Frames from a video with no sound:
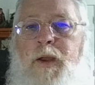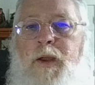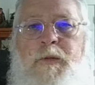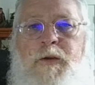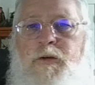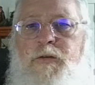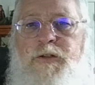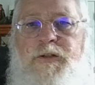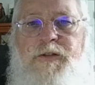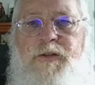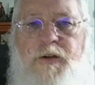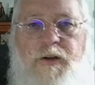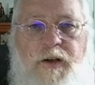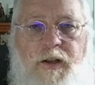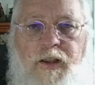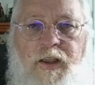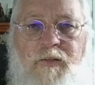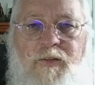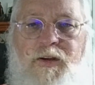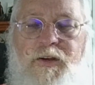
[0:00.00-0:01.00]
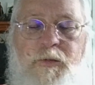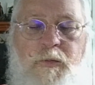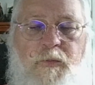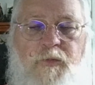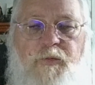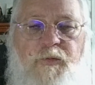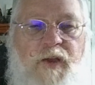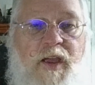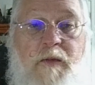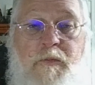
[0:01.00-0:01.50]
Maybe you're just going to give it to
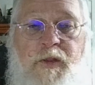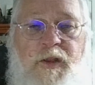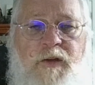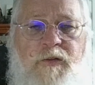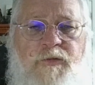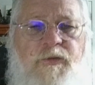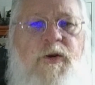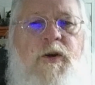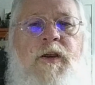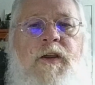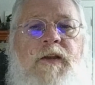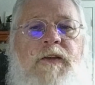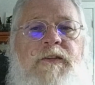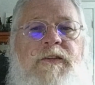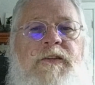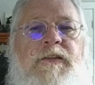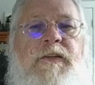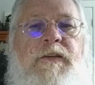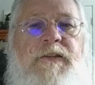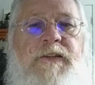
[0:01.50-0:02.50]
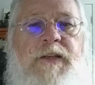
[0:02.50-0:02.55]
family and friends.